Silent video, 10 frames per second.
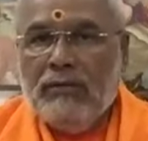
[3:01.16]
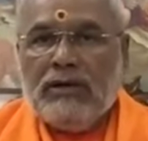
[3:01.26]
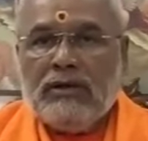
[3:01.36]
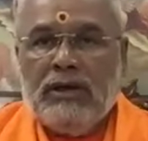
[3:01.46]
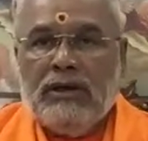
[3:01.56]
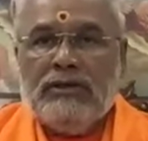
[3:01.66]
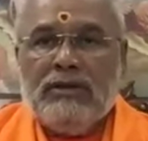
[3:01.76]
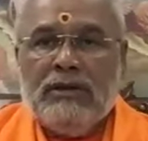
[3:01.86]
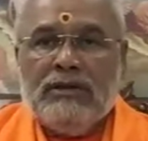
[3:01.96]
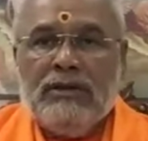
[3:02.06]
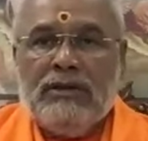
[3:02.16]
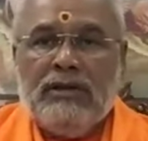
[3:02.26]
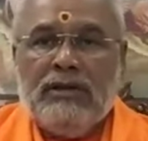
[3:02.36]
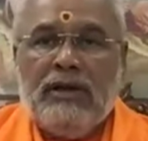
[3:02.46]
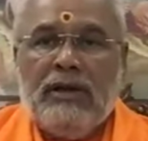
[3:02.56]
Our Shastra
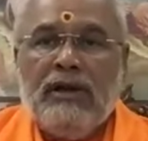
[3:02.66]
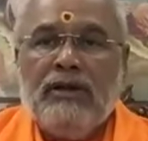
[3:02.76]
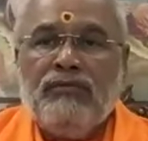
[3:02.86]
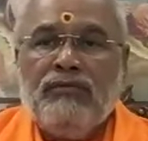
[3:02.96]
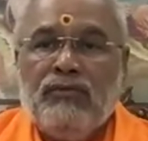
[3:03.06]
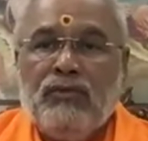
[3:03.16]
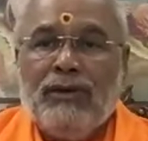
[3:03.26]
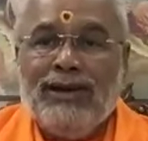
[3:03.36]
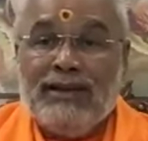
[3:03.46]
says there are 84